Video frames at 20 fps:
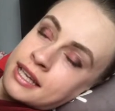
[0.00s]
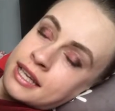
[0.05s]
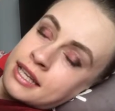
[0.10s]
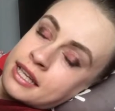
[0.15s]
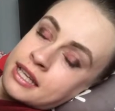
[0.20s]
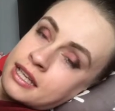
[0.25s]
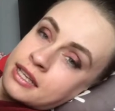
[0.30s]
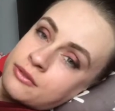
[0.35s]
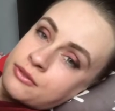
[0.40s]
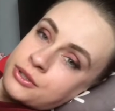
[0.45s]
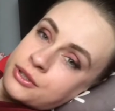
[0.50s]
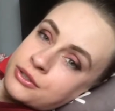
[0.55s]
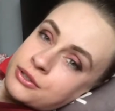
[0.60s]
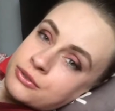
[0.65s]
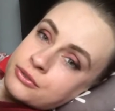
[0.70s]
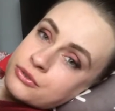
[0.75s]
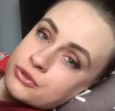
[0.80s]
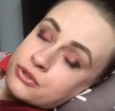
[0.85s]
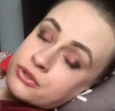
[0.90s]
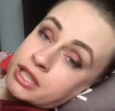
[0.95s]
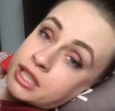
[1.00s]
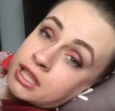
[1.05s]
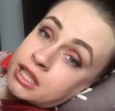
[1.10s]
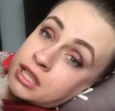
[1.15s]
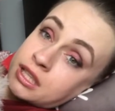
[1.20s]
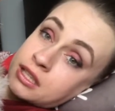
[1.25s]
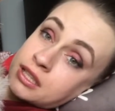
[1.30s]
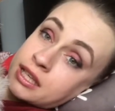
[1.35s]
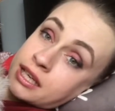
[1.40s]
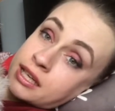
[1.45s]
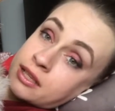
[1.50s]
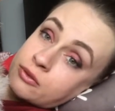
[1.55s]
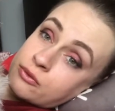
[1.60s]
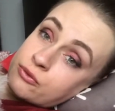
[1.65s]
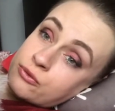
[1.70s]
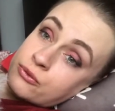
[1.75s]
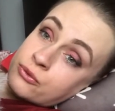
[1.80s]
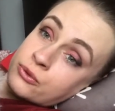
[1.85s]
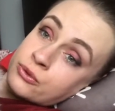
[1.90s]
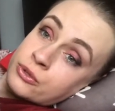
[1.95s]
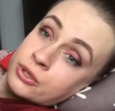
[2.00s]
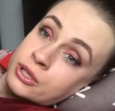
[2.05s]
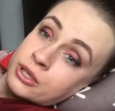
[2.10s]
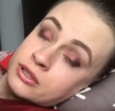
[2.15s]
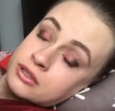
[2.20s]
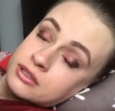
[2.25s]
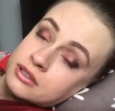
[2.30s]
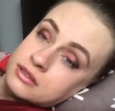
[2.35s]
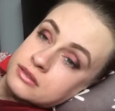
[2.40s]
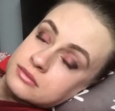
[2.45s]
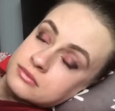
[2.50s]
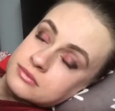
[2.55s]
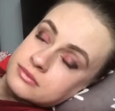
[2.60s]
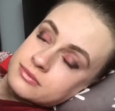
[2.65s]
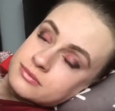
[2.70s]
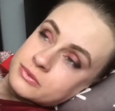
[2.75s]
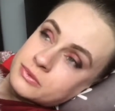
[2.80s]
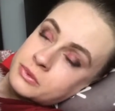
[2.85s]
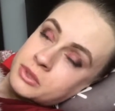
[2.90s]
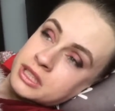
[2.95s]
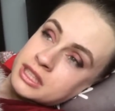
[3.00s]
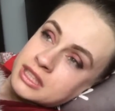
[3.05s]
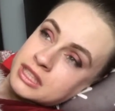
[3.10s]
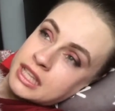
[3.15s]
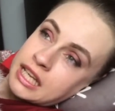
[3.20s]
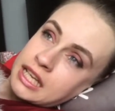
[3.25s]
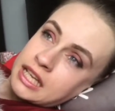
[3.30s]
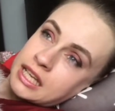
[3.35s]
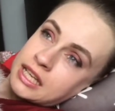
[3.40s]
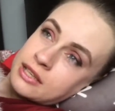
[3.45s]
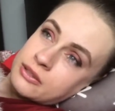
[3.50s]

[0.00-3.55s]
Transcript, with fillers: that if you don't train that for one day